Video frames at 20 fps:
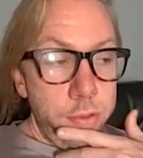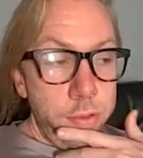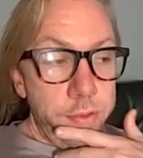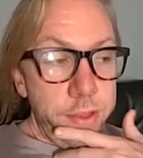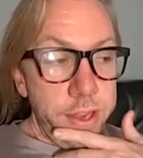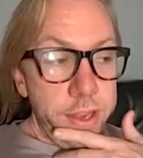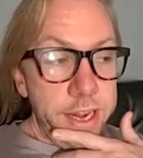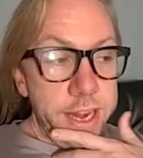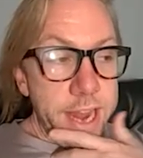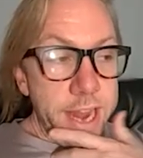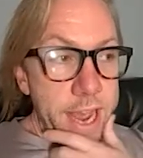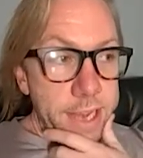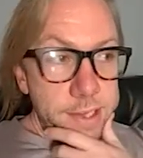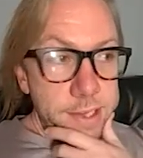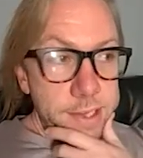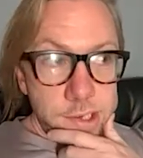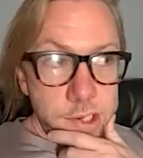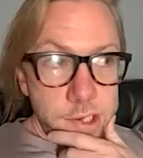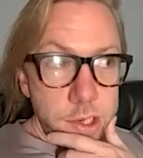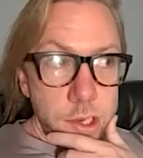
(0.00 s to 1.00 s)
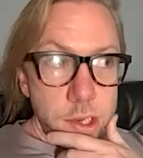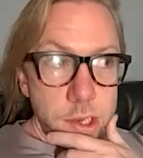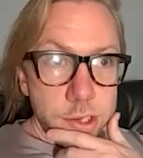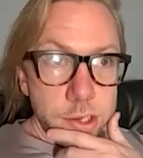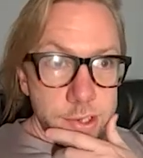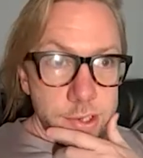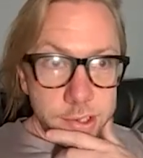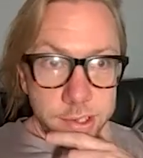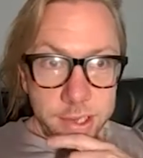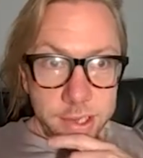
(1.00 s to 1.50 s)
next
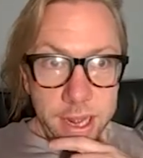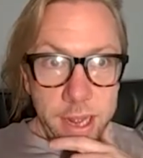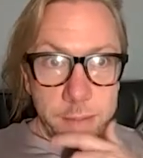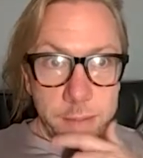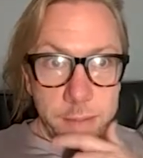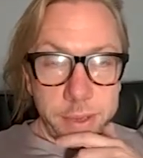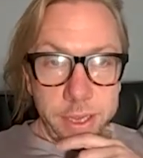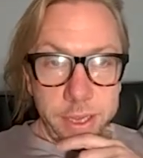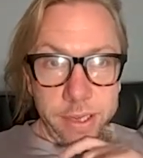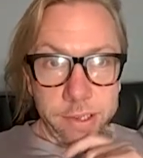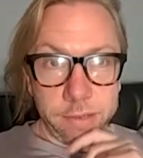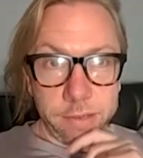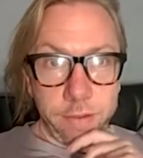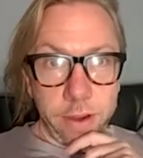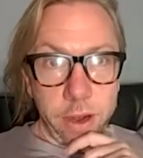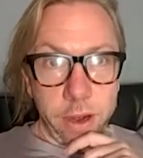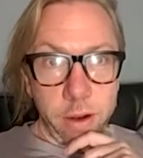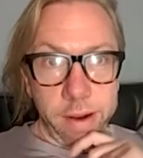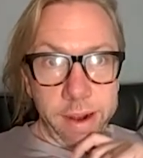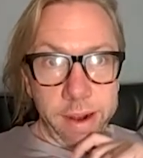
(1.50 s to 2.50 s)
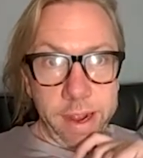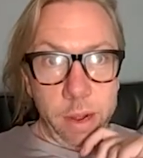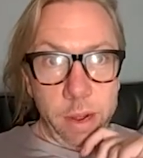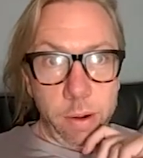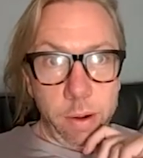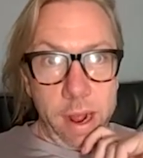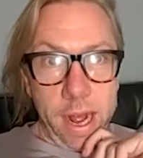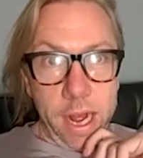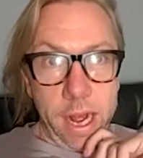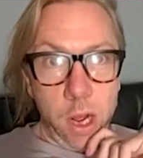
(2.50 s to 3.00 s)
step is figuring out
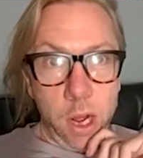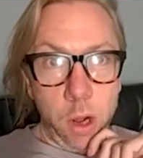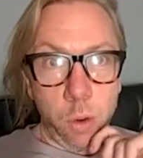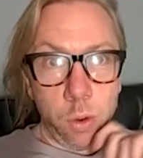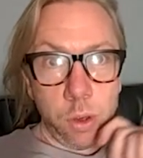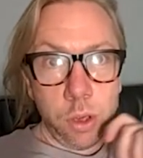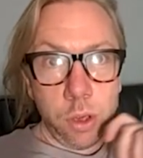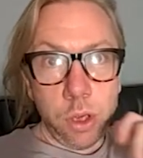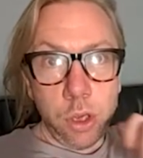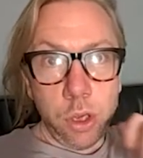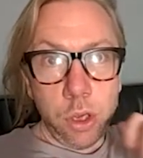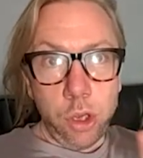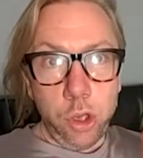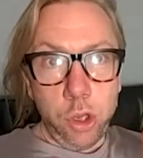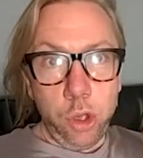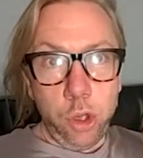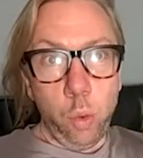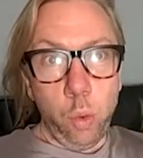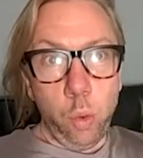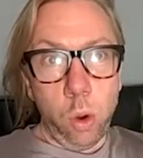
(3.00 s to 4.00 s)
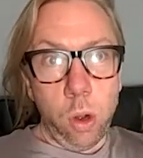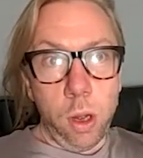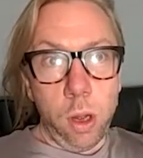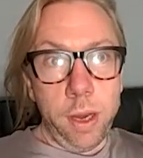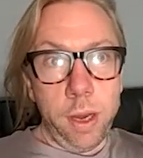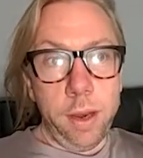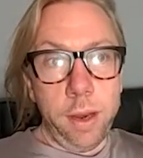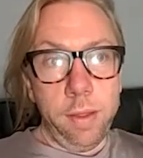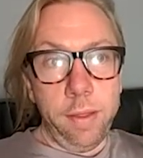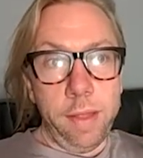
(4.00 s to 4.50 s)
how you
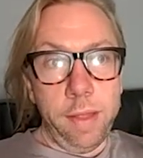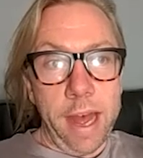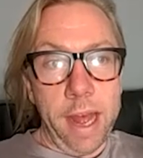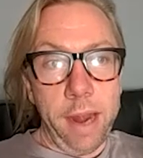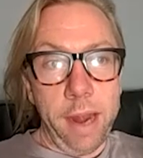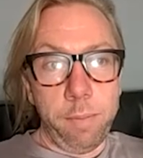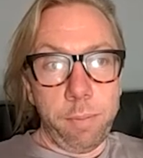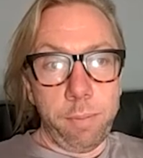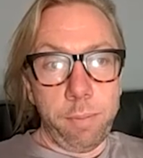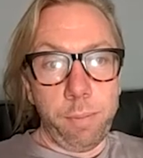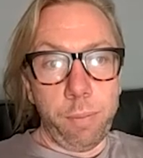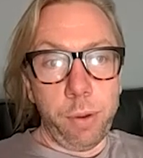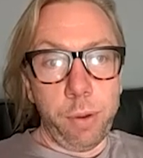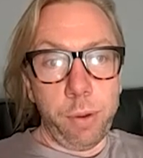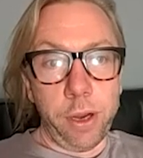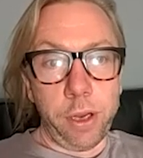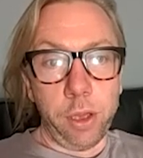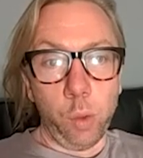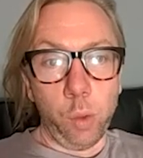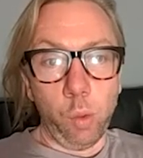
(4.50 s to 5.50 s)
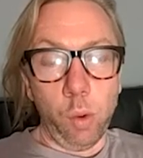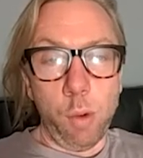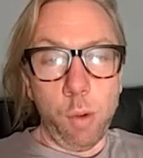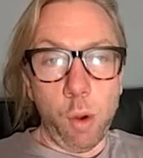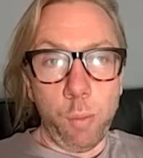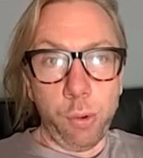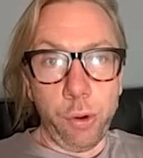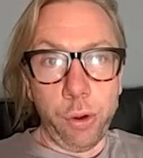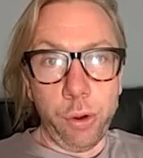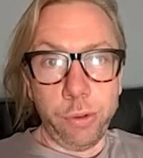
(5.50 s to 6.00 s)
want that particular
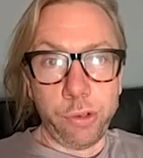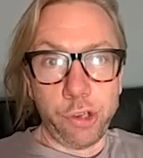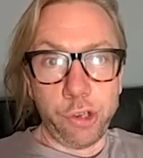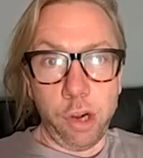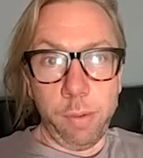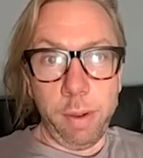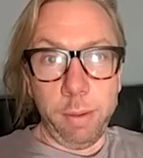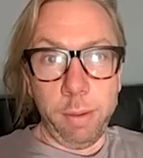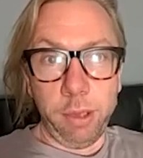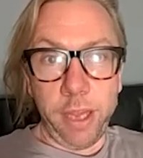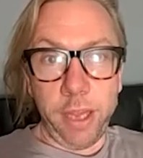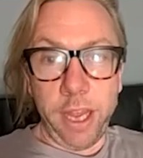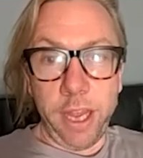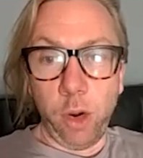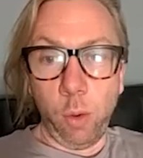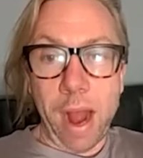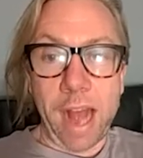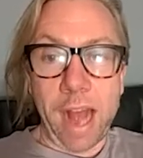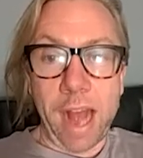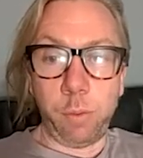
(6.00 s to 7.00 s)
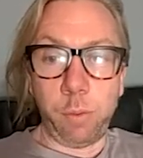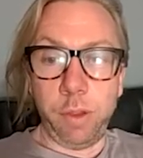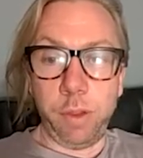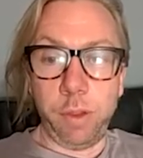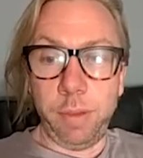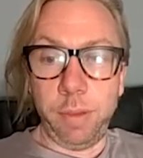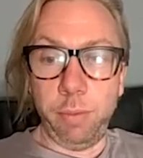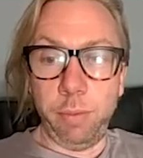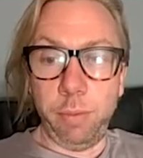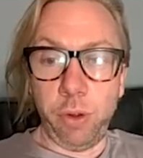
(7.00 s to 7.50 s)
remote producer to be able to interact with the
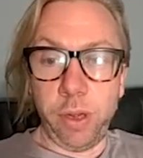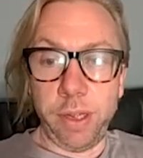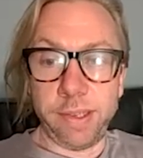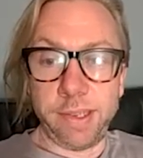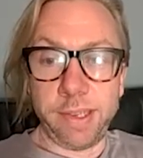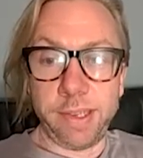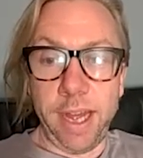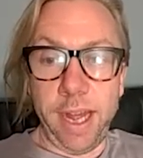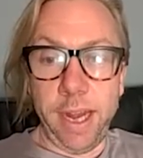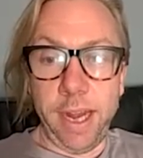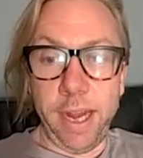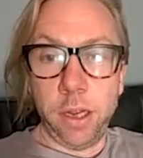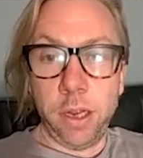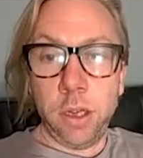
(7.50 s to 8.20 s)
people on set.